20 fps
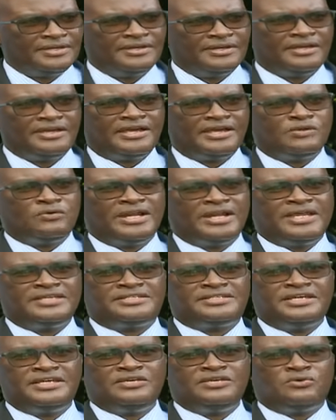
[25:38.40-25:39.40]
And what I
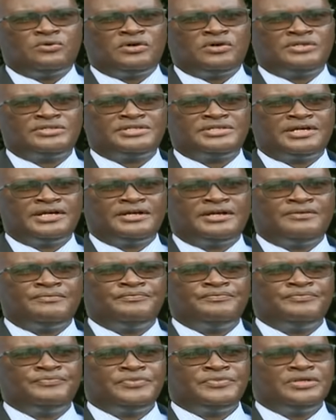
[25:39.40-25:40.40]
said was
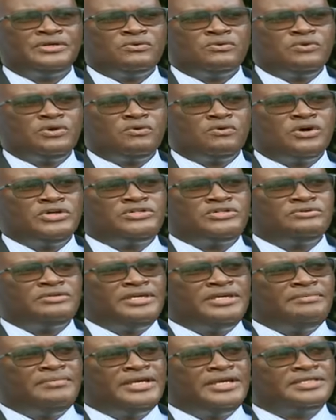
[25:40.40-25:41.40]
we want to
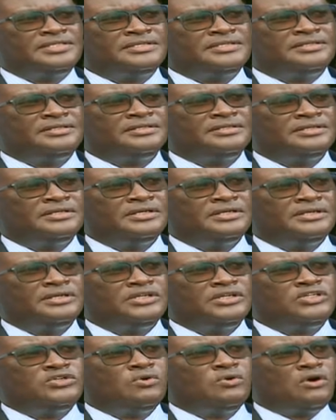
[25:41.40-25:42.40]
limit
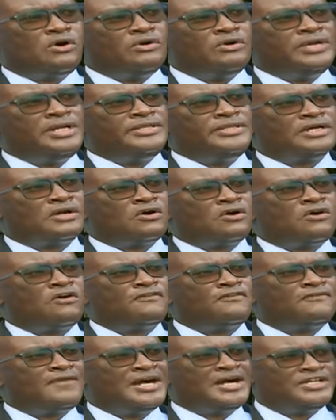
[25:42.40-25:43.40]
to only the core
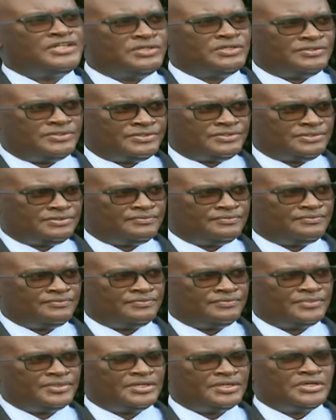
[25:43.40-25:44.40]
functions.
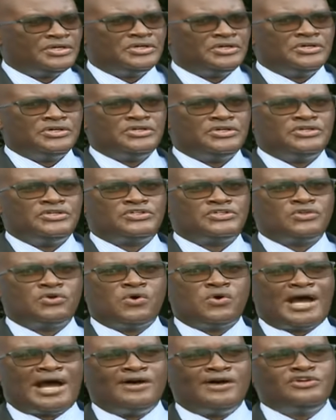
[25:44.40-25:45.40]

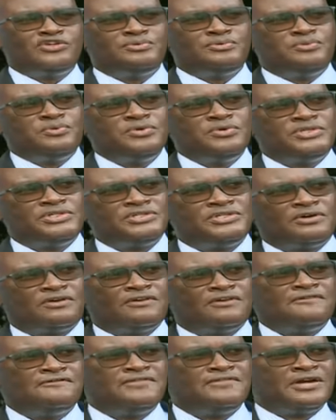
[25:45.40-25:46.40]
So output
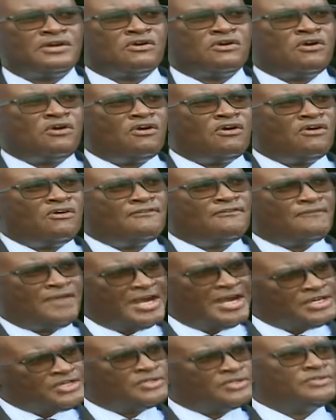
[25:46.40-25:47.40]
of the core
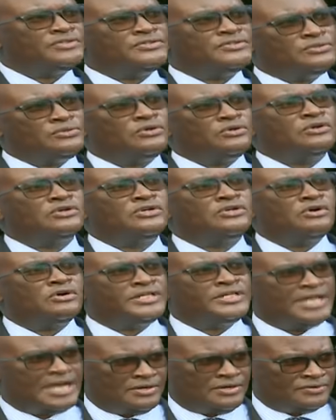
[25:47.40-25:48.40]
functions will not go
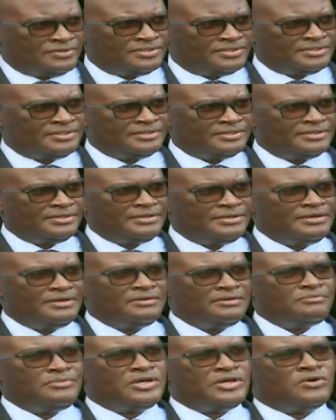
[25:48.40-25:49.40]
down,
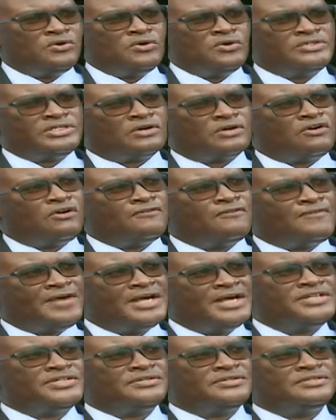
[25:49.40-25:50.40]
because the core
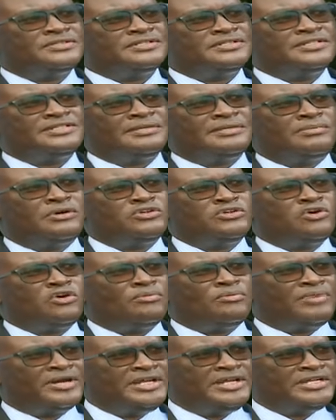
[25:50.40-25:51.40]
functions is about
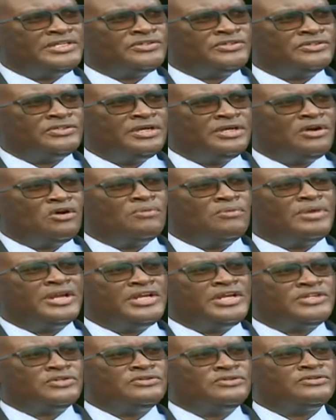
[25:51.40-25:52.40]

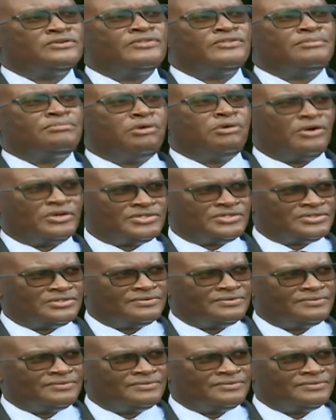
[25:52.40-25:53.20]
operations of the port.